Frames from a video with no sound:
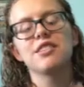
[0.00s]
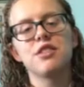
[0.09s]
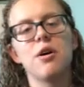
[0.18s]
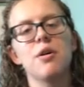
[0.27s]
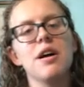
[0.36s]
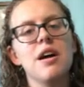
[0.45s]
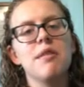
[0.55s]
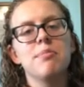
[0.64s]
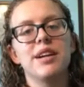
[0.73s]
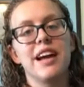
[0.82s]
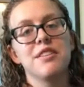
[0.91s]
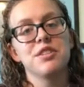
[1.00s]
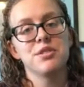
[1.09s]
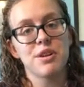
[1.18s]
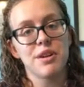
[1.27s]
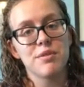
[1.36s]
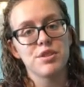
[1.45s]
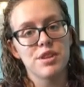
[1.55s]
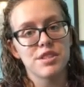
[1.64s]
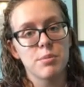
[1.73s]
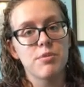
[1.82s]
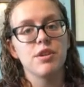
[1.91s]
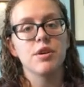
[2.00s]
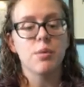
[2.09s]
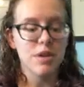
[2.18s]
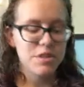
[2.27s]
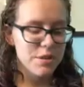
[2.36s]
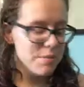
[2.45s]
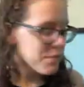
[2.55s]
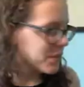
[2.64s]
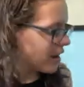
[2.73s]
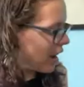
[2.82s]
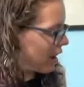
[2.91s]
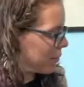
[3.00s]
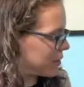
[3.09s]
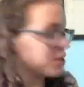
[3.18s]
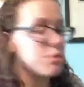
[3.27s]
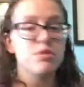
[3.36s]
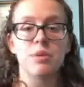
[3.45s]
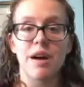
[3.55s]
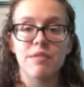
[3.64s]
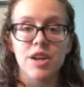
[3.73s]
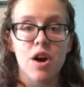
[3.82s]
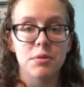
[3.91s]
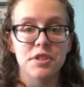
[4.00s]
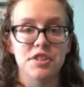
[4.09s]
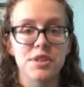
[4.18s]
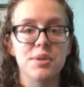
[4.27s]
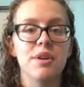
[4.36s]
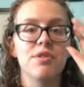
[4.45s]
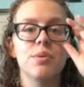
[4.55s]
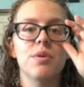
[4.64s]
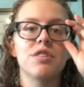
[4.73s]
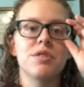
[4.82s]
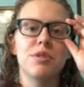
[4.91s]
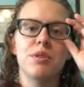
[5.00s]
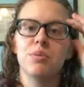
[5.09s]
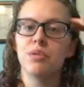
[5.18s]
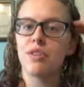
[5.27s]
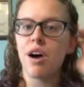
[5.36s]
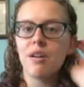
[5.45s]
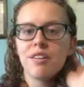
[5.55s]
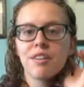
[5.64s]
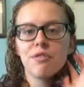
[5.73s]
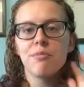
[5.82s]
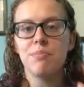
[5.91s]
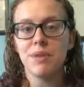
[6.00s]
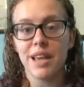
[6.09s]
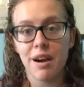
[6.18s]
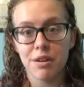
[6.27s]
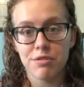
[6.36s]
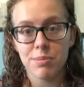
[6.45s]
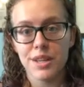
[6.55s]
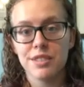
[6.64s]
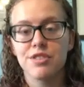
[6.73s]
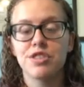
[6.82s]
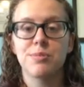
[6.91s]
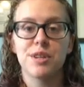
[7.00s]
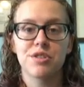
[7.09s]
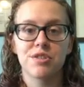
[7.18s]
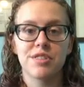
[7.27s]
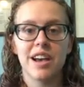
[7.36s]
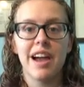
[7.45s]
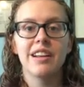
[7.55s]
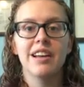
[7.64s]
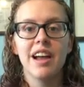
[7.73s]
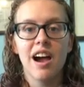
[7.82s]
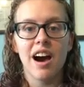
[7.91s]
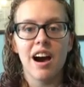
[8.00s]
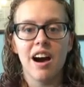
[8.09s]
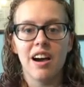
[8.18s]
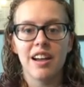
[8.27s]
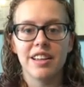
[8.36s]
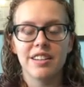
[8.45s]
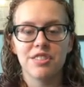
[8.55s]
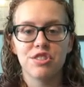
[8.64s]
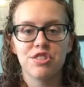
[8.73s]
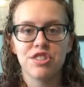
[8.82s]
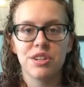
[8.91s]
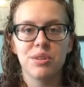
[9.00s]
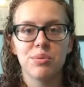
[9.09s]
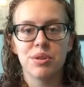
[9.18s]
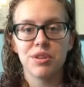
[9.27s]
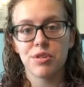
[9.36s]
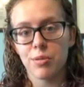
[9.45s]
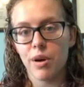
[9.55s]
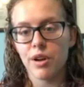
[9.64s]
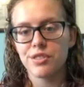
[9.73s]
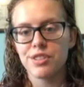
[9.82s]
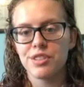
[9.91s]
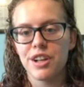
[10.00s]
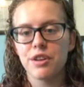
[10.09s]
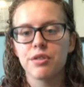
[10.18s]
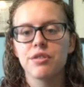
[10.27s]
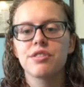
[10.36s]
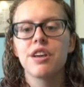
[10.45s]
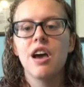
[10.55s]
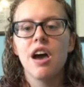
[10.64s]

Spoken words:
So, but again, you don't have to dress up if you don't want to, but you do have the option to if you want to. You will not be out of place. Just make sure that it is still within our modesty standards.